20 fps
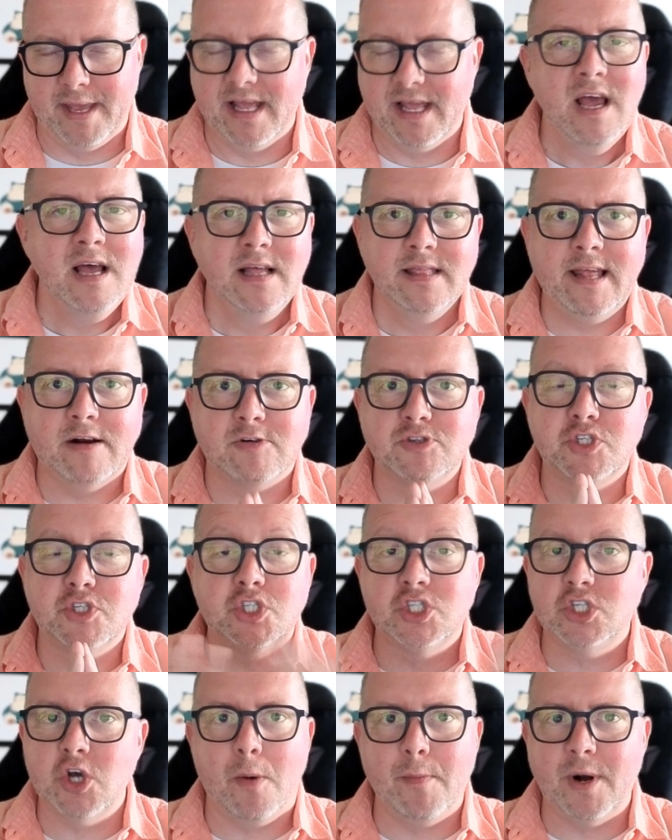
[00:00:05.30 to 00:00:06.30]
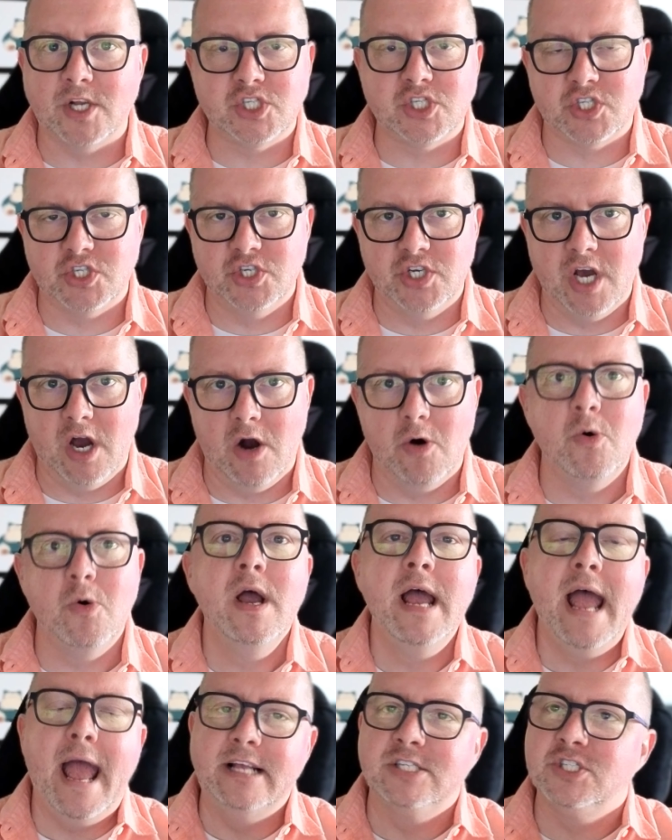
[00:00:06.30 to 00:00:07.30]
There's so much to know,
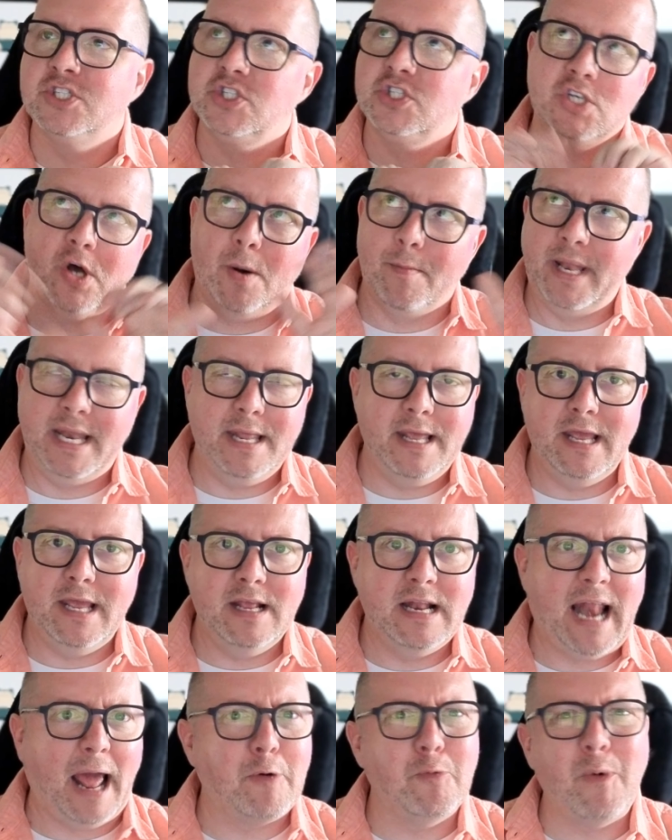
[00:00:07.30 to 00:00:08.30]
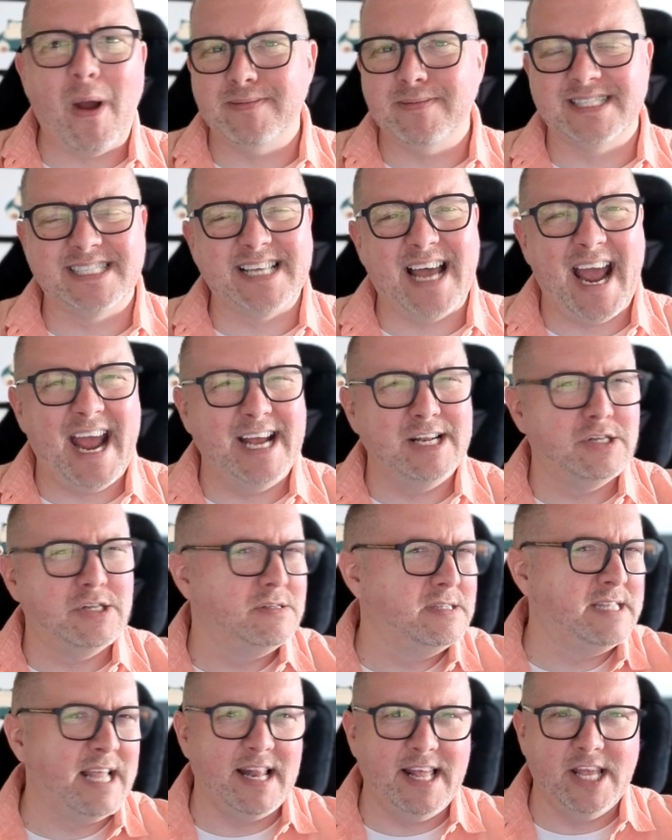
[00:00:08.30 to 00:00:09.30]
so many websites
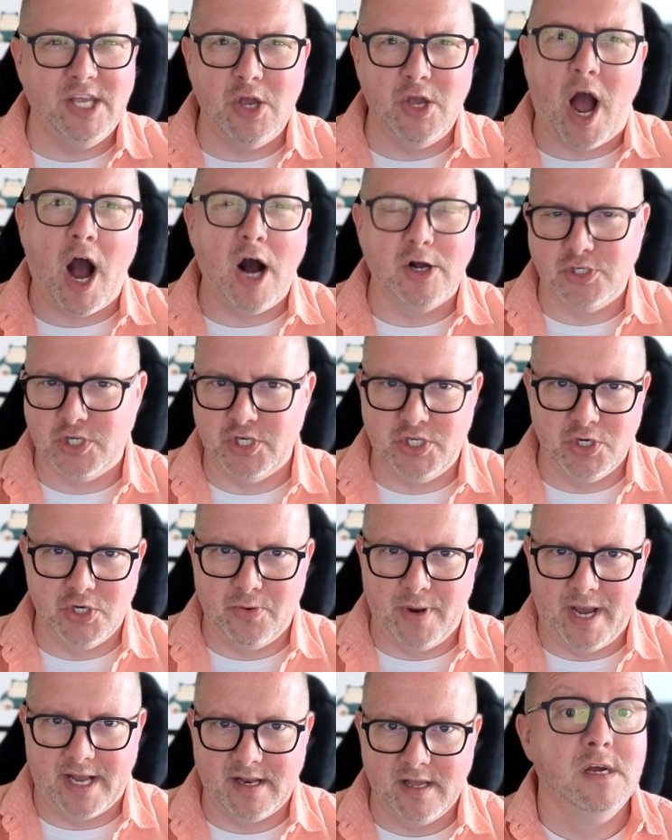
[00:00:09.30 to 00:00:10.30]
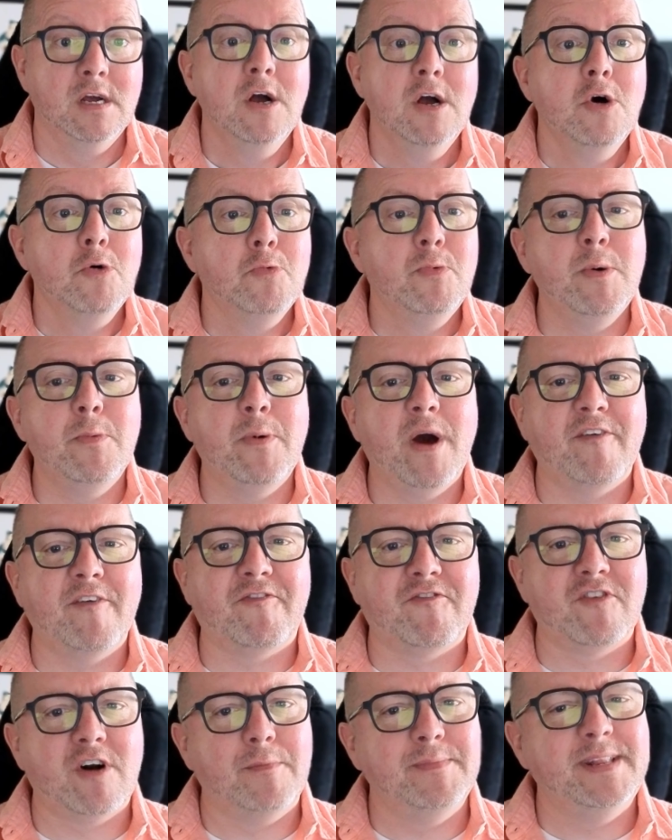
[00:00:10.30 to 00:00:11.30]
telling you how to do it. We went from
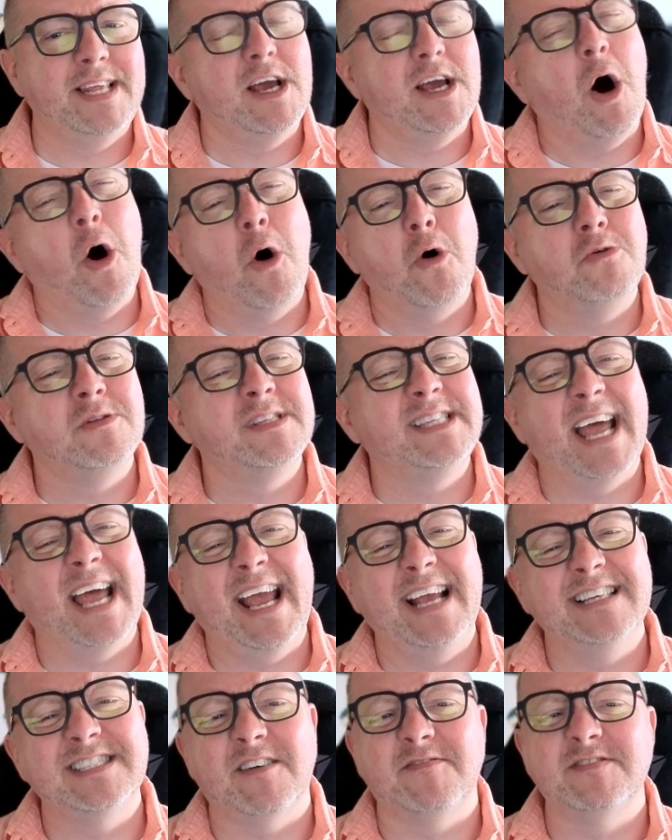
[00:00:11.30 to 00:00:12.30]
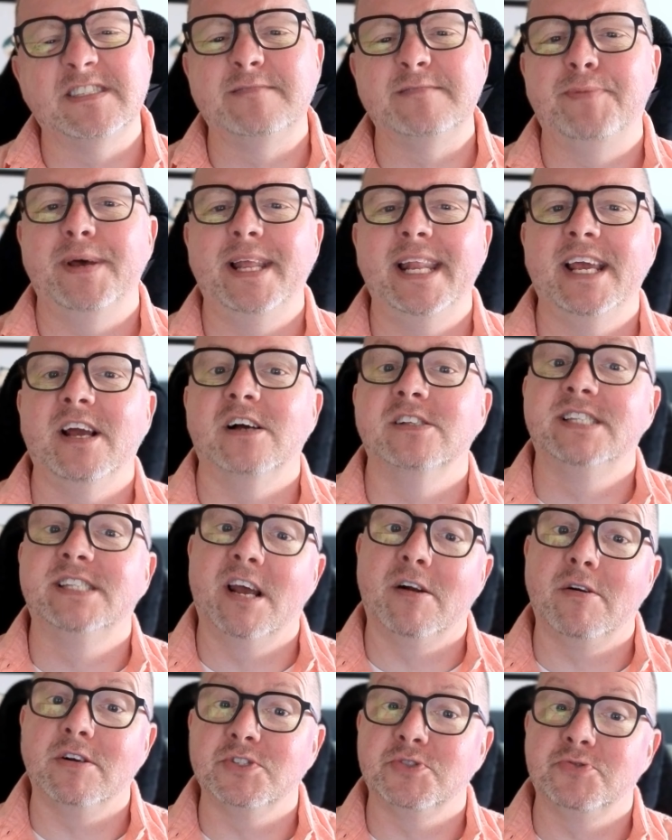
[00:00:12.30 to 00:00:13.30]
the old days of spinning a
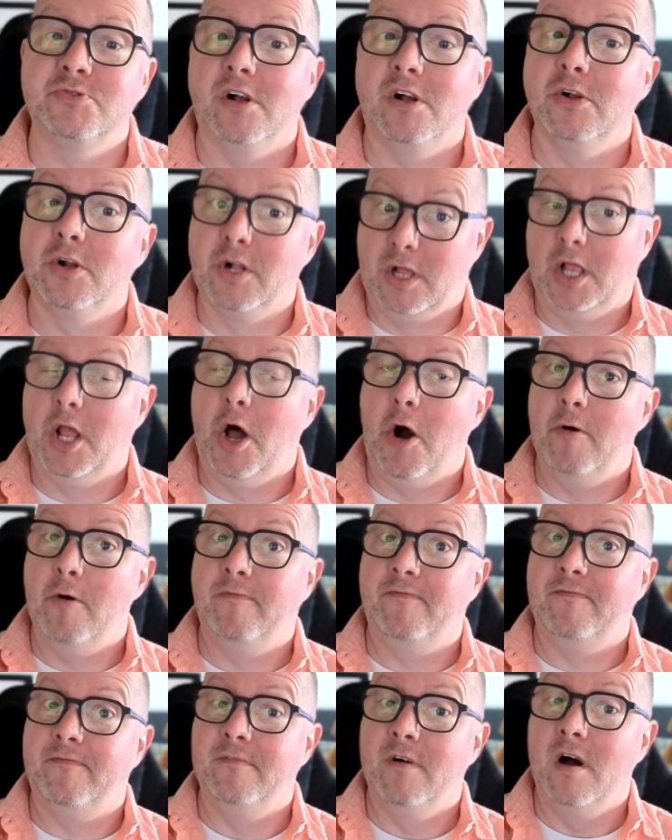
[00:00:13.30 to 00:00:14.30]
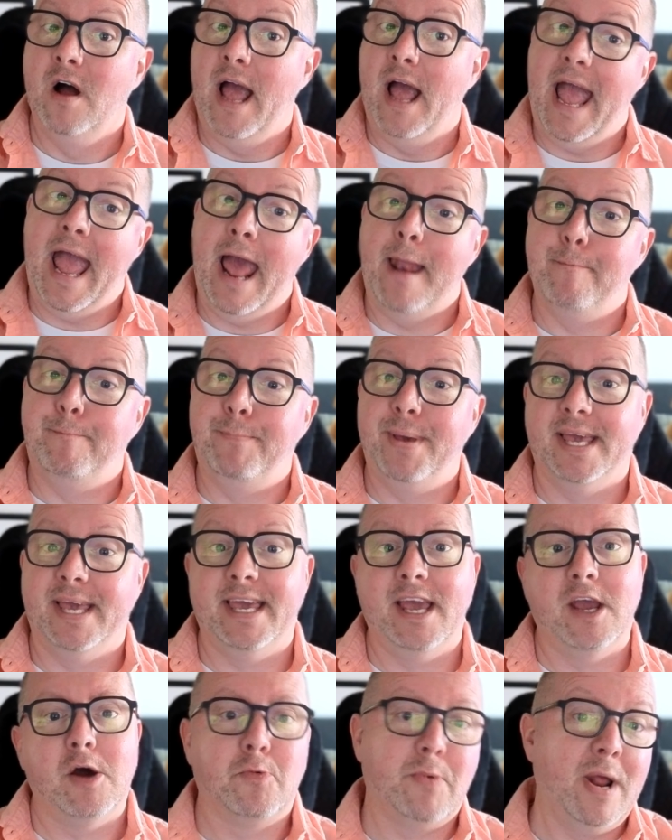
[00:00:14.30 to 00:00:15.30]
terrestrial globe and picking a
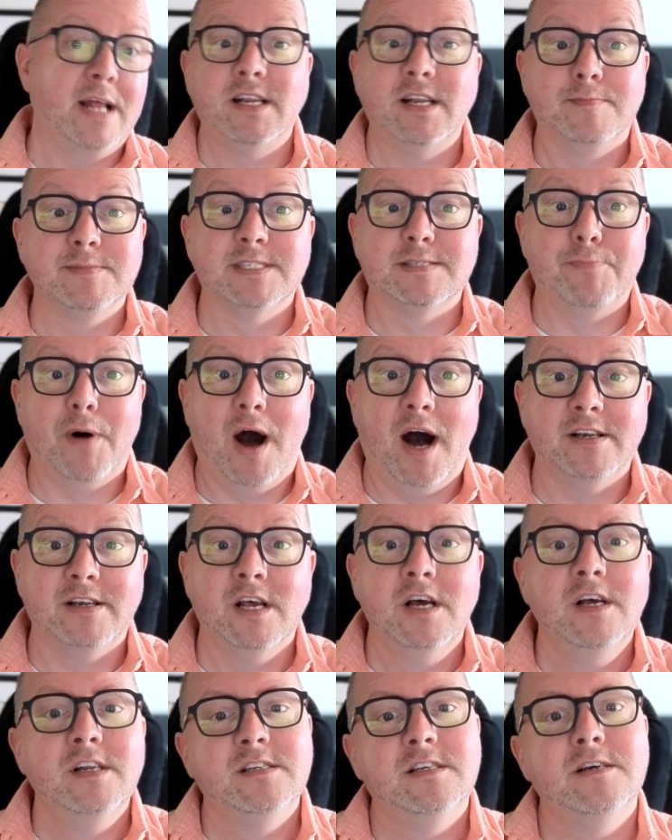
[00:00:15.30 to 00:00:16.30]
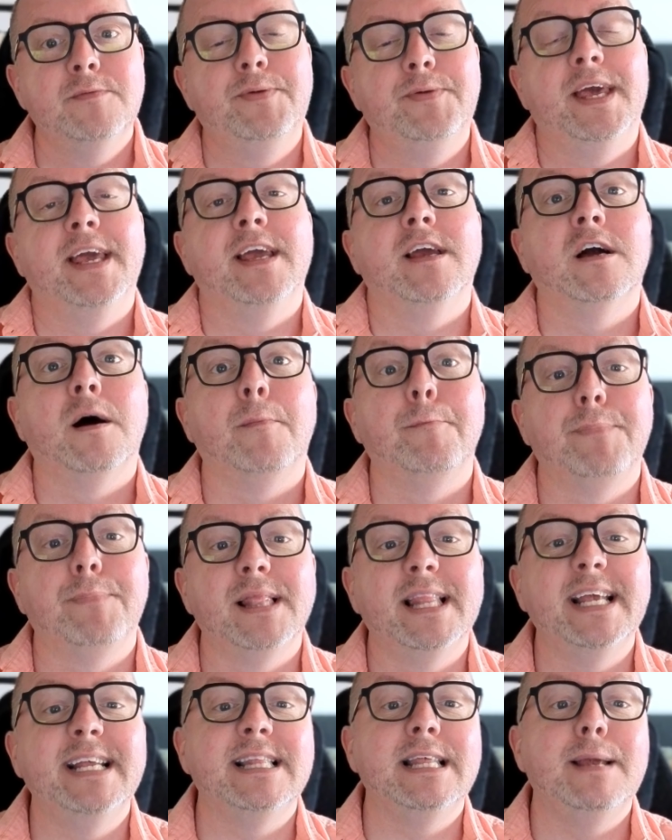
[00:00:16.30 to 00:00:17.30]
random spot to being
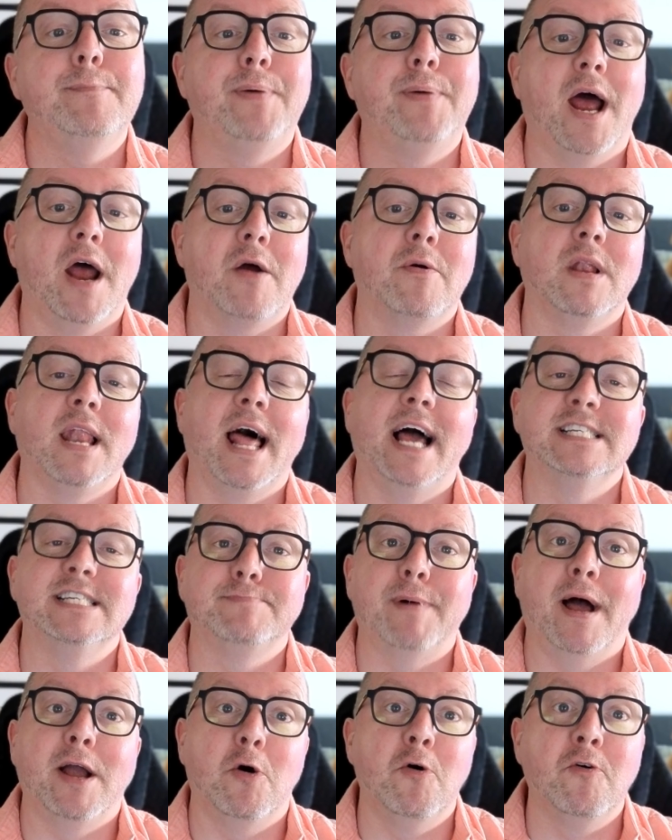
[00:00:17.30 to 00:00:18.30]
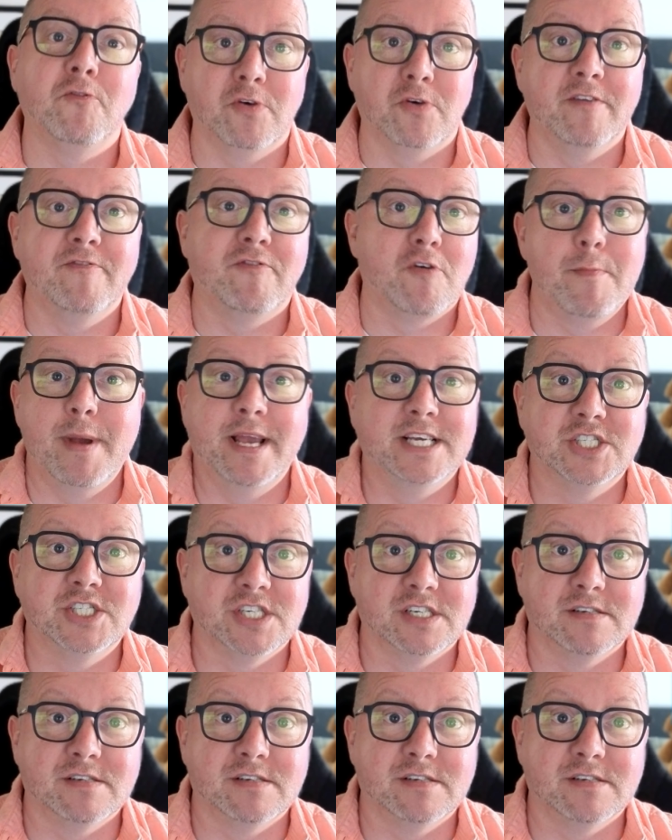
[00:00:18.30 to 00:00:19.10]
completely paralyzed by overinformation.